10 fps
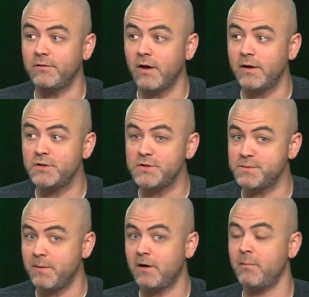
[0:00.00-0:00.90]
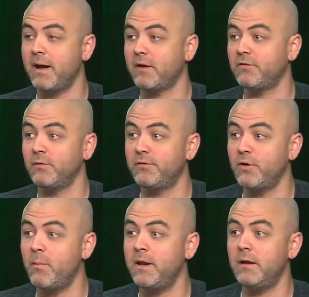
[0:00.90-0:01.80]
not just Merrimack.
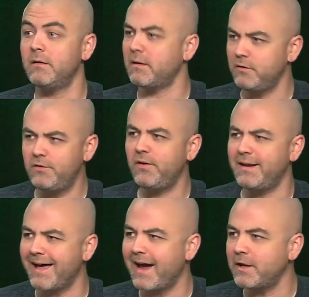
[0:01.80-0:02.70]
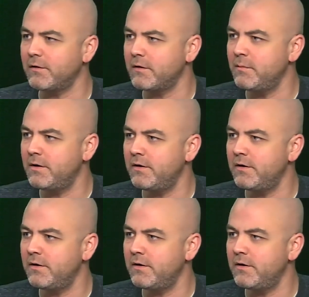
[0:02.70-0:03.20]
So many. Did you say 9 other communities?